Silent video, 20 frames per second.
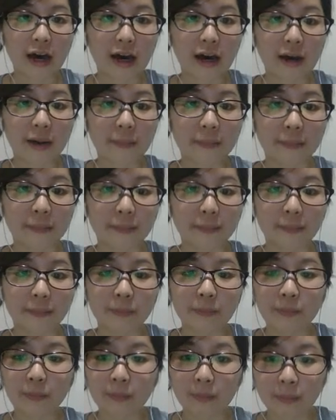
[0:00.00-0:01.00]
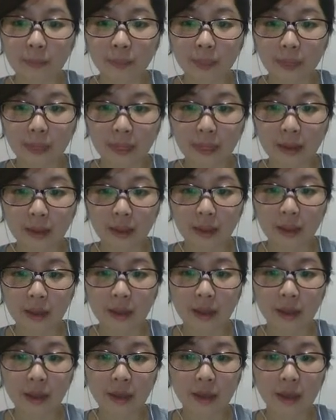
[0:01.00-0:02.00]

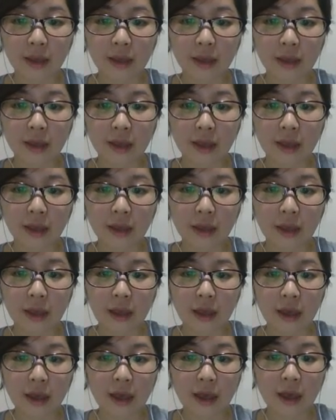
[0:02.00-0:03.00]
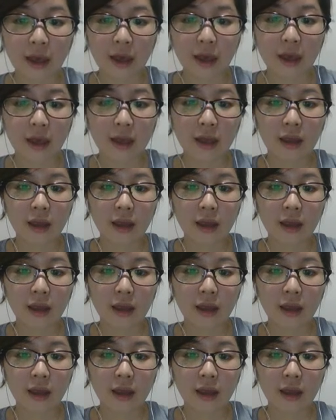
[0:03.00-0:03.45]
Nothing is said.